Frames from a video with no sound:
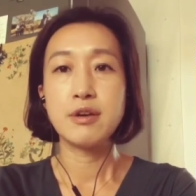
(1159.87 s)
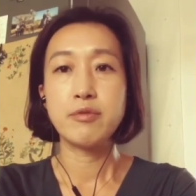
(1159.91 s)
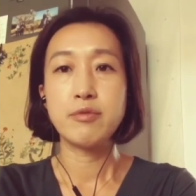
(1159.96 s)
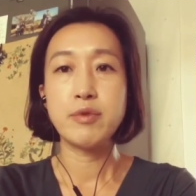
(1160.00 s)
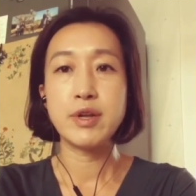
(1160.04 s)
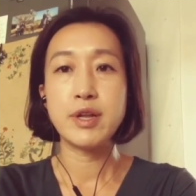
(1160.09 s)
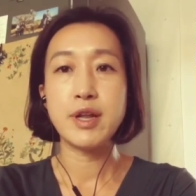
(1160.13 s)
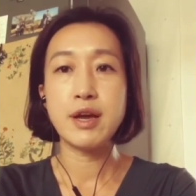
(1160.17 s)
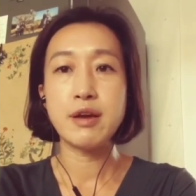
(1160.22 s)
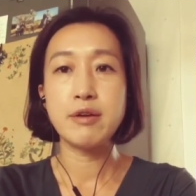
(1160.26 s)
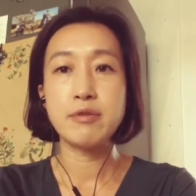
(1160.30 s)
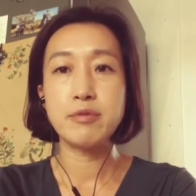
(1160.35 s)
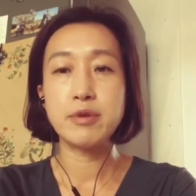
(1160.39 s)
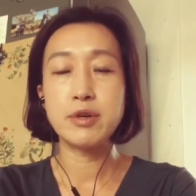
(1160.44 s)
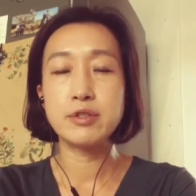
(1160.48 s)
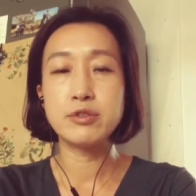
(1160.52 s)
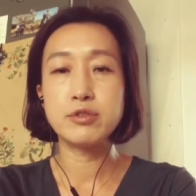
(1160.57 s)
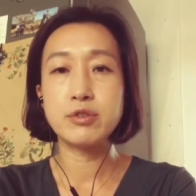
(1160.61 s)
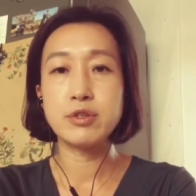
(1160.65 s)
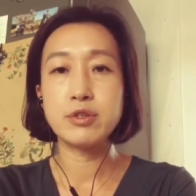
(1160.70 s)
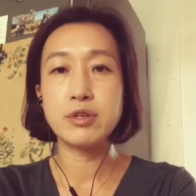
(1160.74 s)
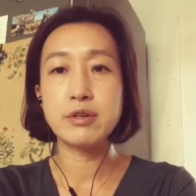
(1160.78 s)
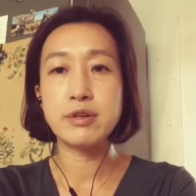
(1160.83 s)
When I
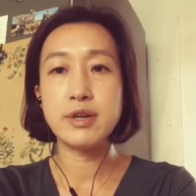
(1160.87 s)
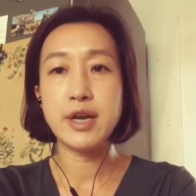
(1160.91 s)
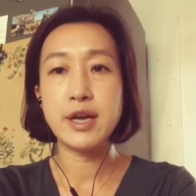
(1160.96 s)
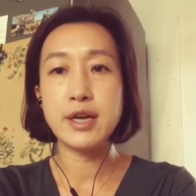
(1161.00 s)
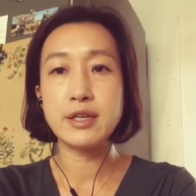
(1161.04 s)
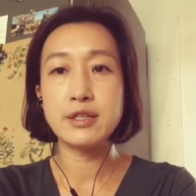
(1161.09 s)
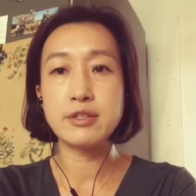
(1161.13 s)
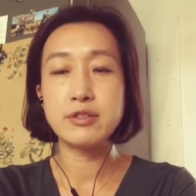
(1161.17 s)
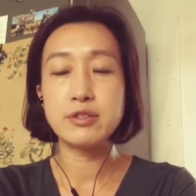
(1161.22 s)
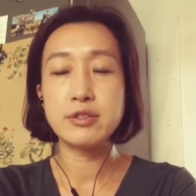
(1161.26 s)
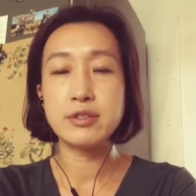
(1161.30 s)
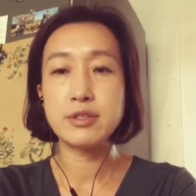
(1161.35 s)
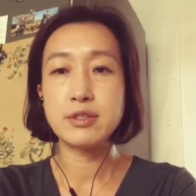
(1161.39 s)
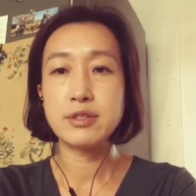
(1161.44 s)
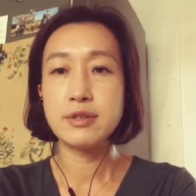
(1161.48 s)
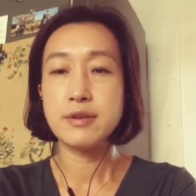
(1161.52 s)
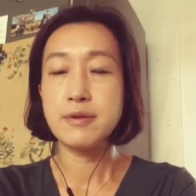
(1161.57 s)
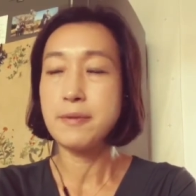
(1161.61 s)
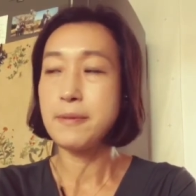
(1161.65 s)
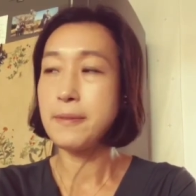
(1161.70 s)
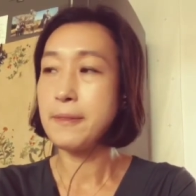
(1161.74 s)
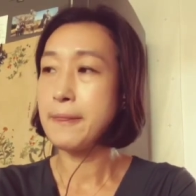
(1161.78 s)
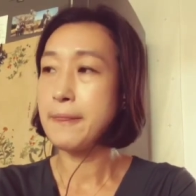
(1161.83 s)
was your age,
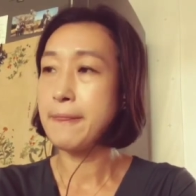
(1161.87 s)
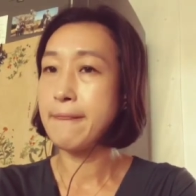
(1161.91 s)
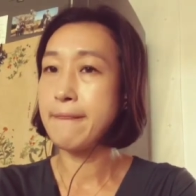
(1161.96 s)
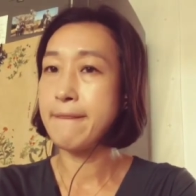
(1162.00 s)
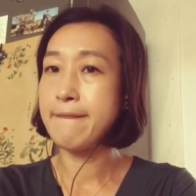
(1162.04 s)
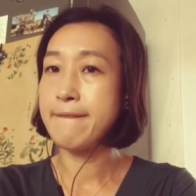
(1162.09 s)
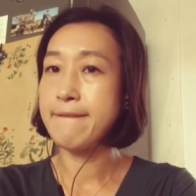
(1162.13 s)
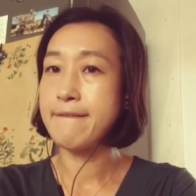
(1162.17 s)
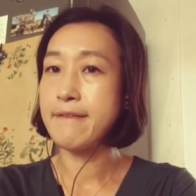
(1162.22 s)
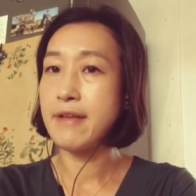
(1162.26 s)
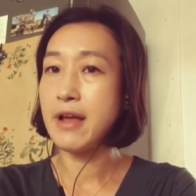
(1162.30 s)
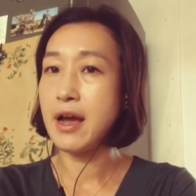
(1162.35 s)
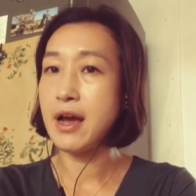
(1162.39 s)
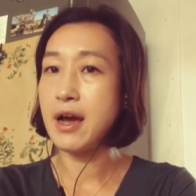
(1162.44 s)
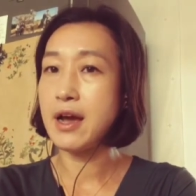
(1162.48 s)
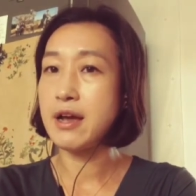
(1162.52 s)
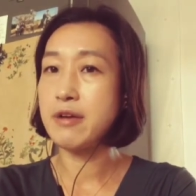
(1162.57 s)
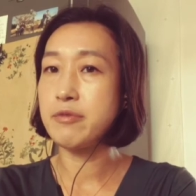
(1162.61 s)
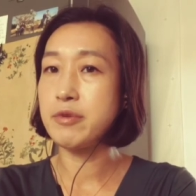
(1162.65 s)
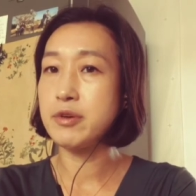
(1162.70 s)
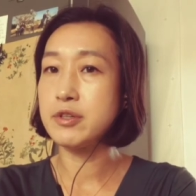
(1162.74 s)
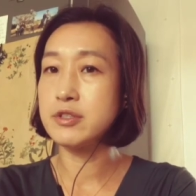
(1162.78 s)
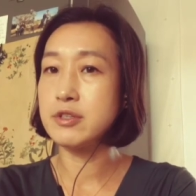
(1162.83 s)

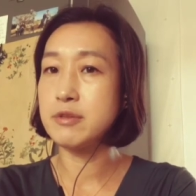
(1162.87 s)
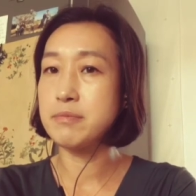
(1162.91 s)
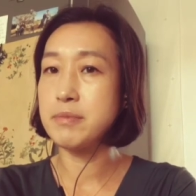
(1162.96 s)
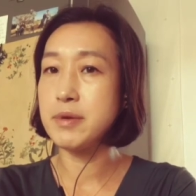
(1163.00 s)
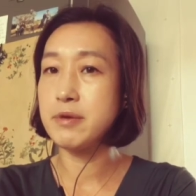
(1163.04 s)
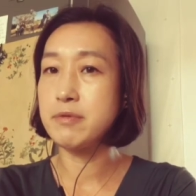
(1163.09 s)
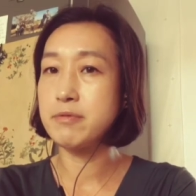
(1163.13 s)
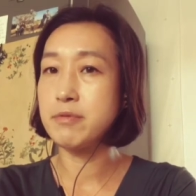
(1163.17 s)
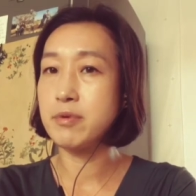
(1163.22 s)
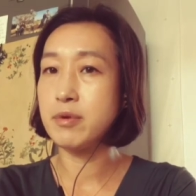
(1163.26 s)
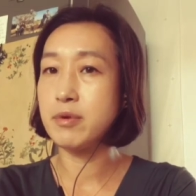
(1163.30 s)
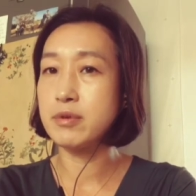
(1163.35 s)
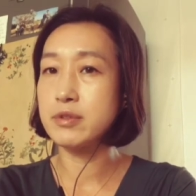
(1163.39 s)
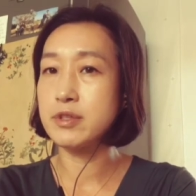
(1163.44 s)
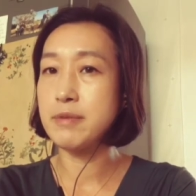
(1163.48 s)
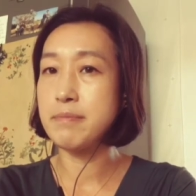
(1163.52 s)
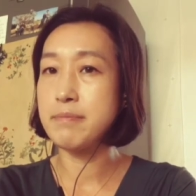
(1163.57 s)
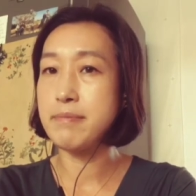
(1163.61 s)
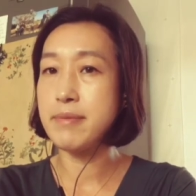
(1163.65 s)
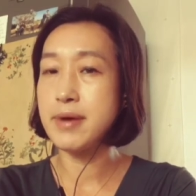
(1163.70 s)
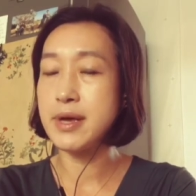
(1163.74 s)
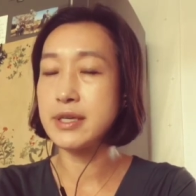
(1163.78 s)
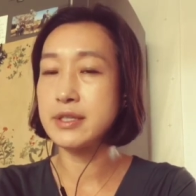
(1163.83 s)
I was before the
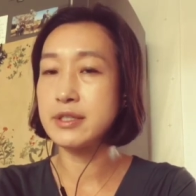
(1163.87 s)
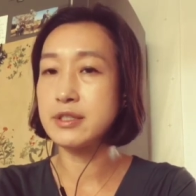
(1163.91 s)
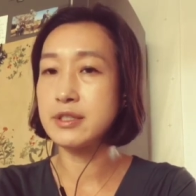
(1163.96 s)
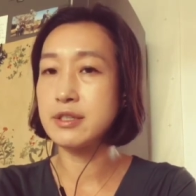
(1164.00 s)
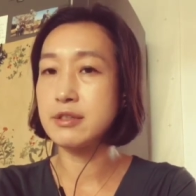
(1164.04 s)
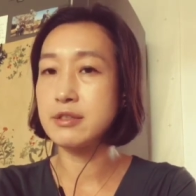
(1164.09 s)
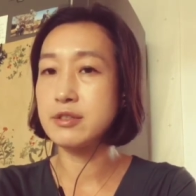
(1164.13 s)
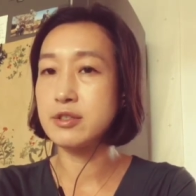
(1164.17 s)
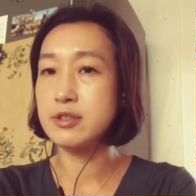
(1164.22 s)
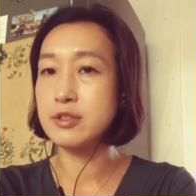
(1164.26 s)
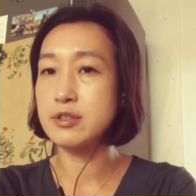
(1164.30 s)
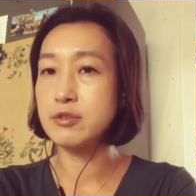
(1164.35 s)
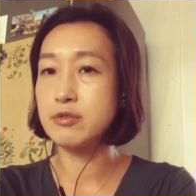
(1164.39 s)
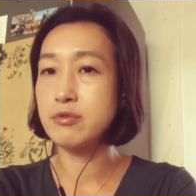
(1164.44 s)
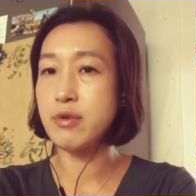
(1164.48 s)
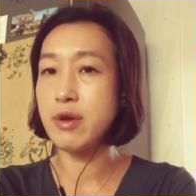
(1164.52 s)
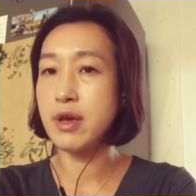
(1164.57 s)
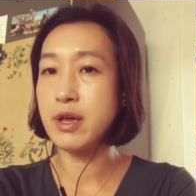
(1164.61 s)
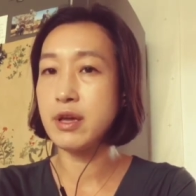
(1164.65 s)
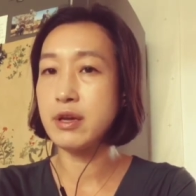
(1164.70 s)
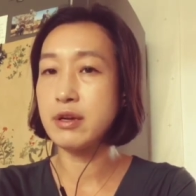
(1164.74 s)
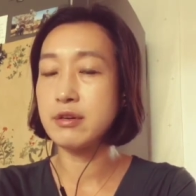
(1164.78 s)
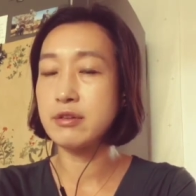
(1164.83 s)
master
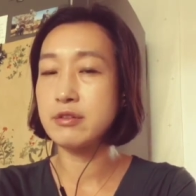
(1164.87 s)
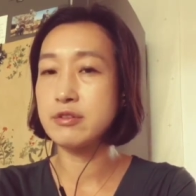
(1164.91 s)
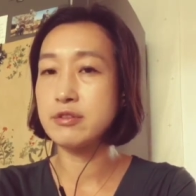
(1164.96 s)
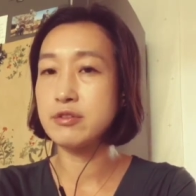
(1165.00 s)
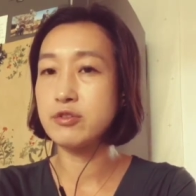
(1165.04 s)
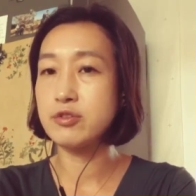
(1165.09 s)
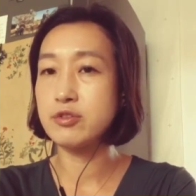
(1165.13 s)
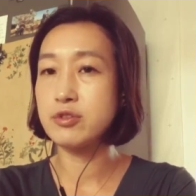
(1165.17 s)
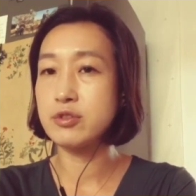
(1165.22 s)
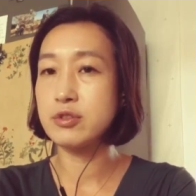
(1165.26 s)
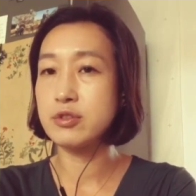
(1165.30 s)
squares.